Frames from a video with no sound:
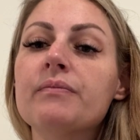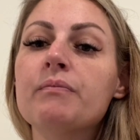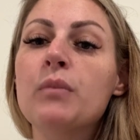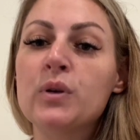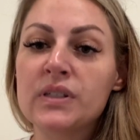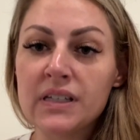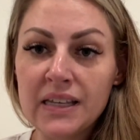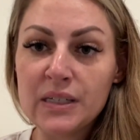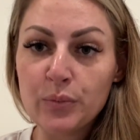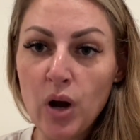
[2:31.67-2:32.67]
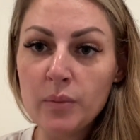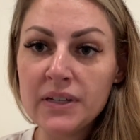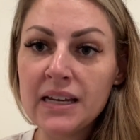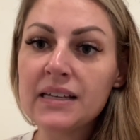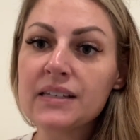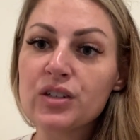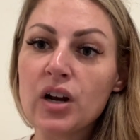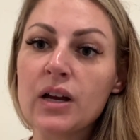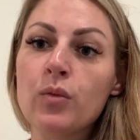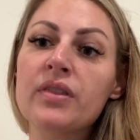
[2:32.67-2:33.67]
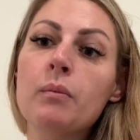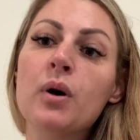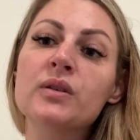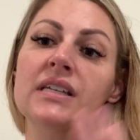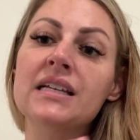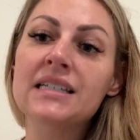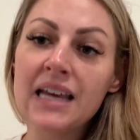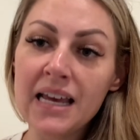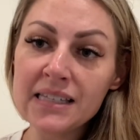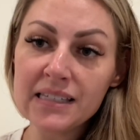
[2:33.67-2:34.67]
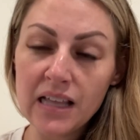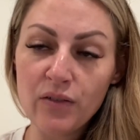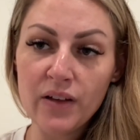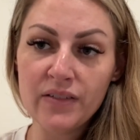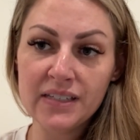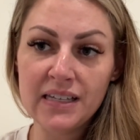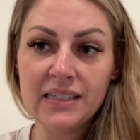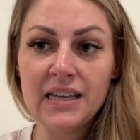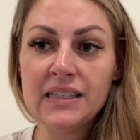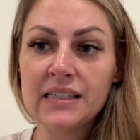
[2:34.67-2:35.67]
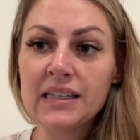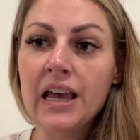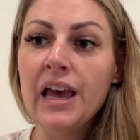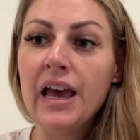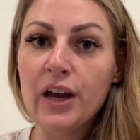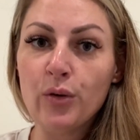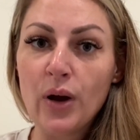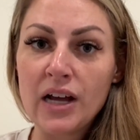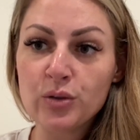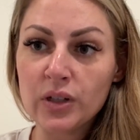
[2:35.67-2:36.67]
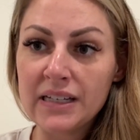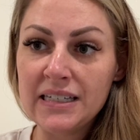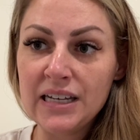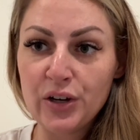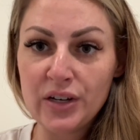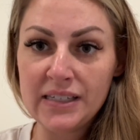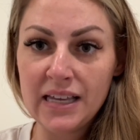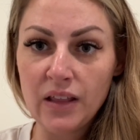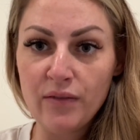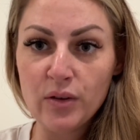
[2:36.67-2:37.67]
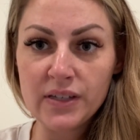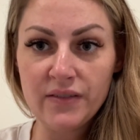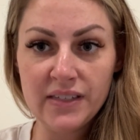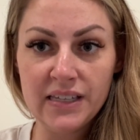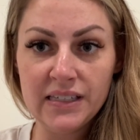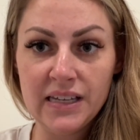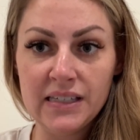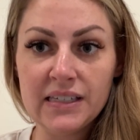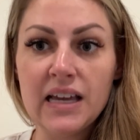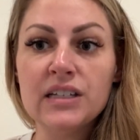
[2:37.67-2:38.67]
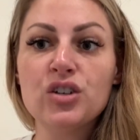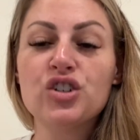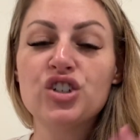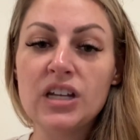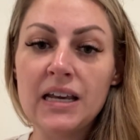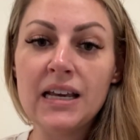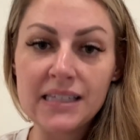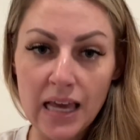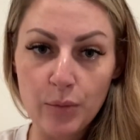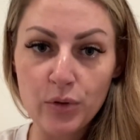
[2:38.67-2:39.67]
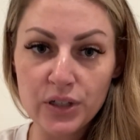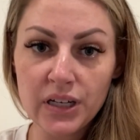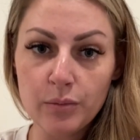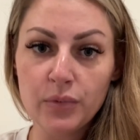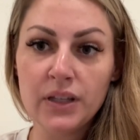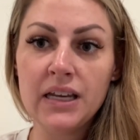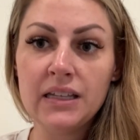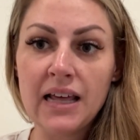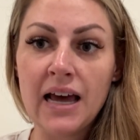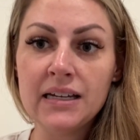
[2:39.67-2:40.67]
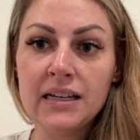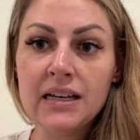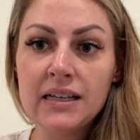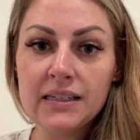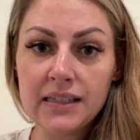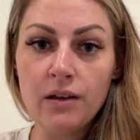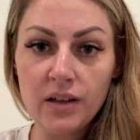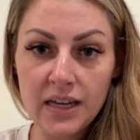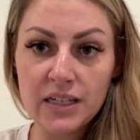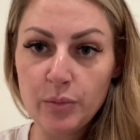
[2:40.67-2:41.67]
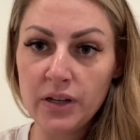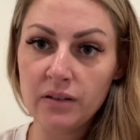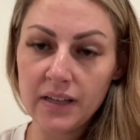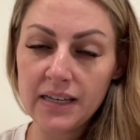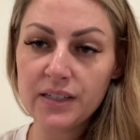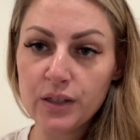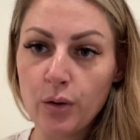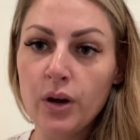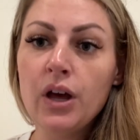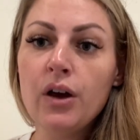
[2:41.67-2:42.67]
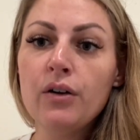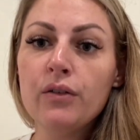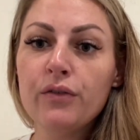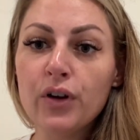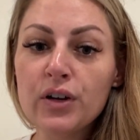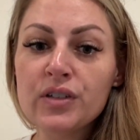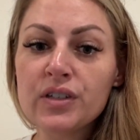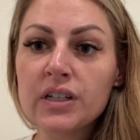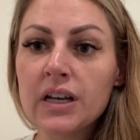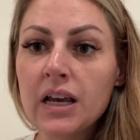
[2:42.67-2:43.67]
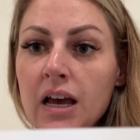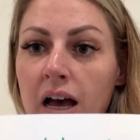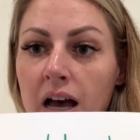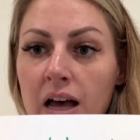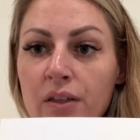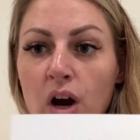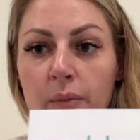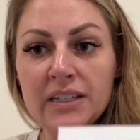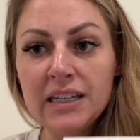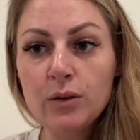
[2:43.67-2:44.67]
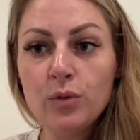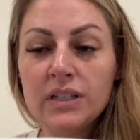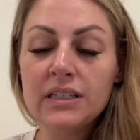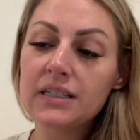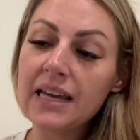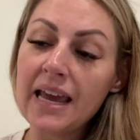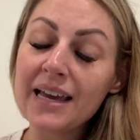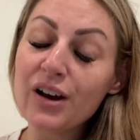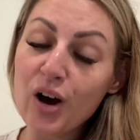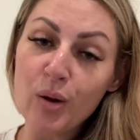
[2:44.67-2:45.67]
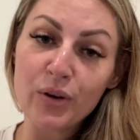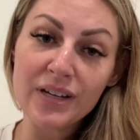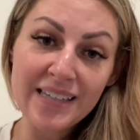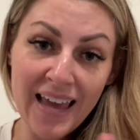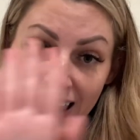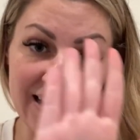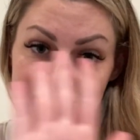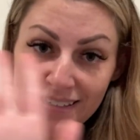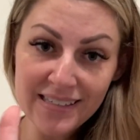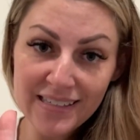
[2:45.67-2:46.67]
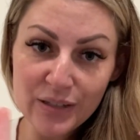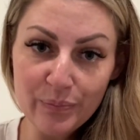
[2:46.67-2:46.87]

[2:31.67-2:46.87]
most to least prompting, starting with the most intense level of assistance and gradually decreasing levels of assistance until she is able to complete that skill independently. So first, the RBT would take Aubrey's hands